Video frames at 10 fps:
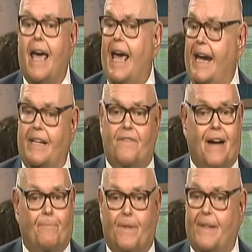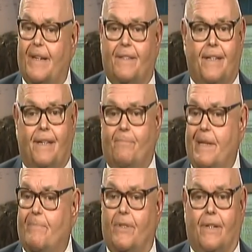85% of the
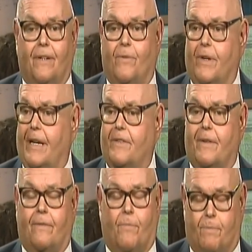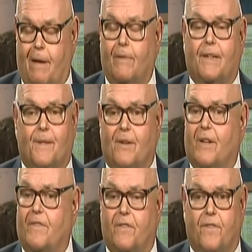people who are going to, uh, Republicans are going
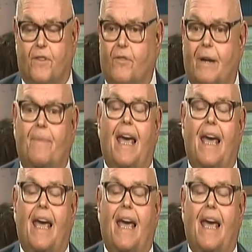to vote for Trump,